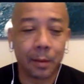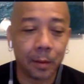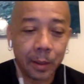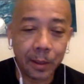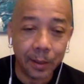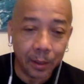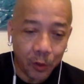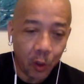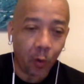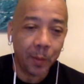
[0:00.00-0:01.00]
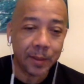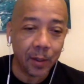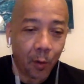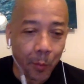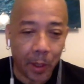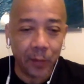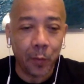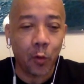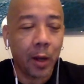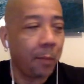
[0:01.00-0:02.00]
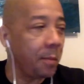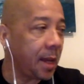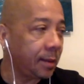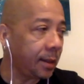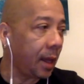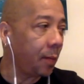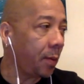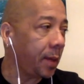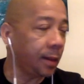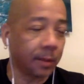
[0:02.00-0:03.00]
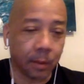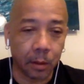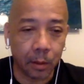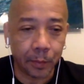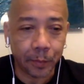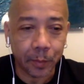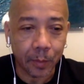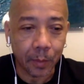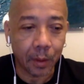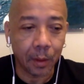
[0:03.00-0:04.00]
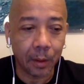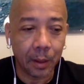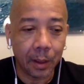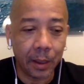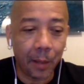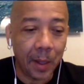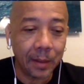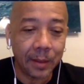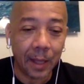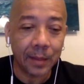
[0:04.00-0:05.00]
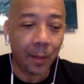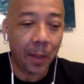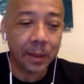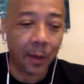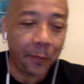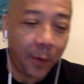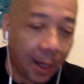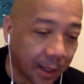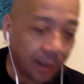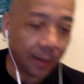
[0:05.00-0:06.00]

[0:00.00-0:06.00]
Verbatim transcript: You see the chair when I sit down upon him, I could have melted like my melt. the man said, as a matter of fact,